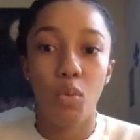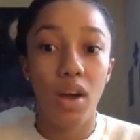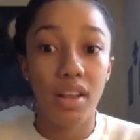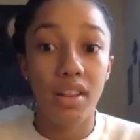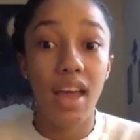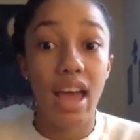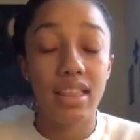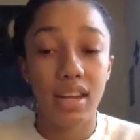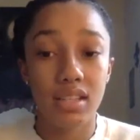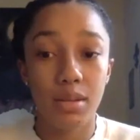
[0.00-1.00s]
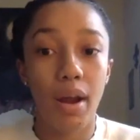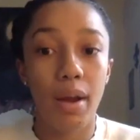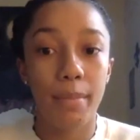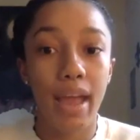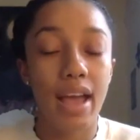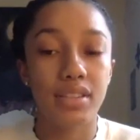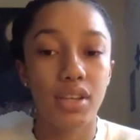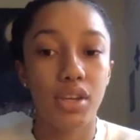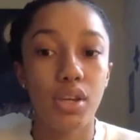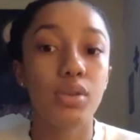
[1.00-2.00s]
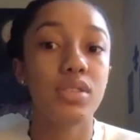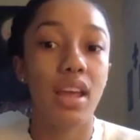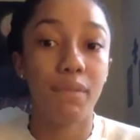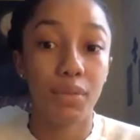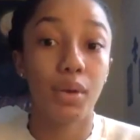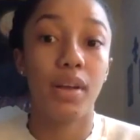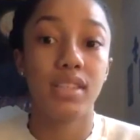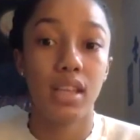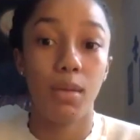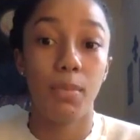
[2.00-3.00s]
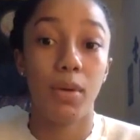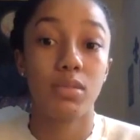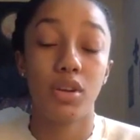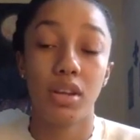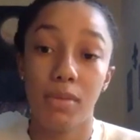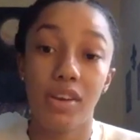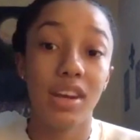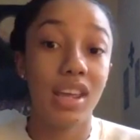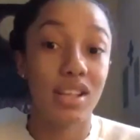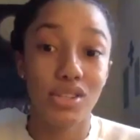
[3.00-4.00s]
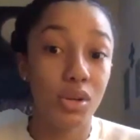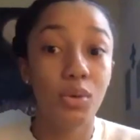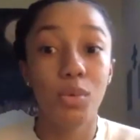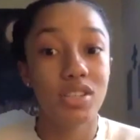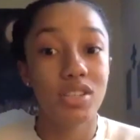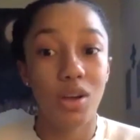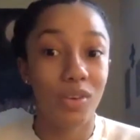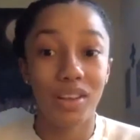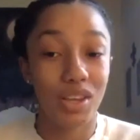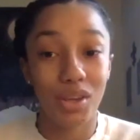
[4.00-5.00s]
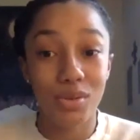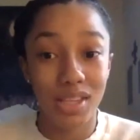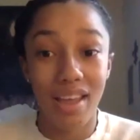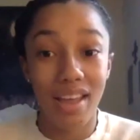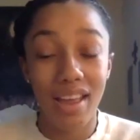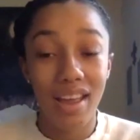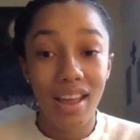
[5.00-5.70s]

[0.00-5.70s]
1, the athletic department has a huge influence in the Baltimore community, and 2, we don't really use it.